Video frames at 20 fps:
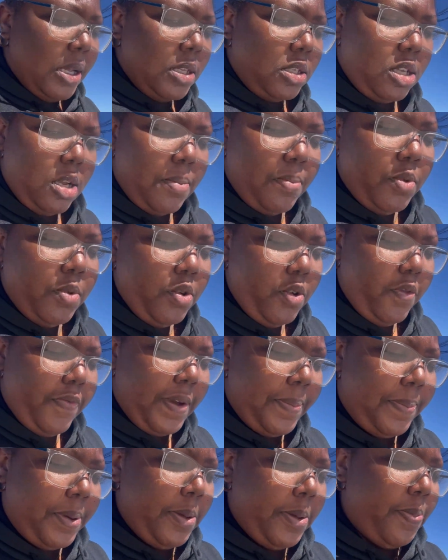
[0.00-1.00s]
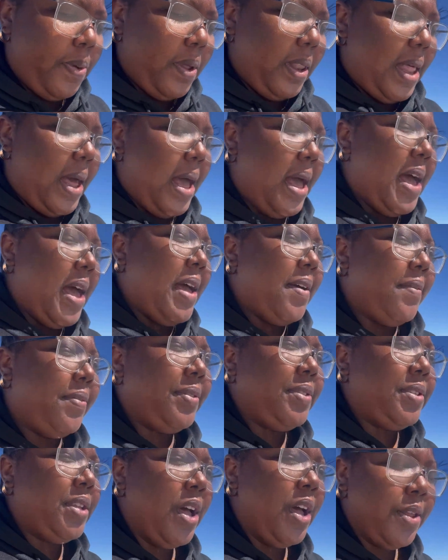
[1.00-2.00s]
to move in people's
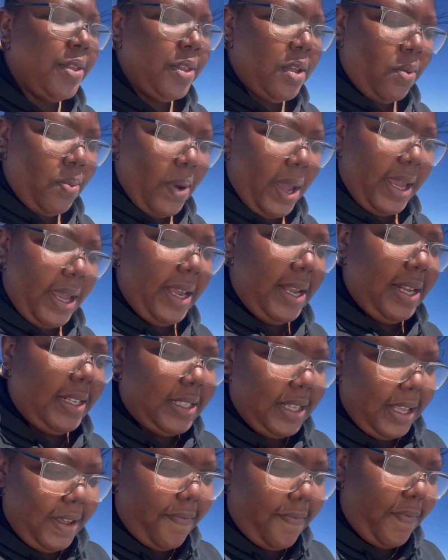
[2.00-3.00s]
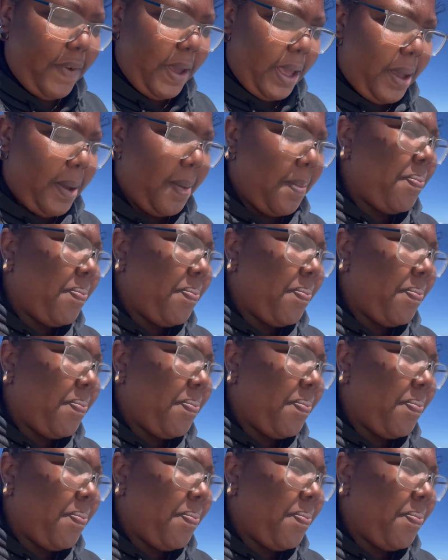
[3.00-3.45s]
lives the way he sees fit.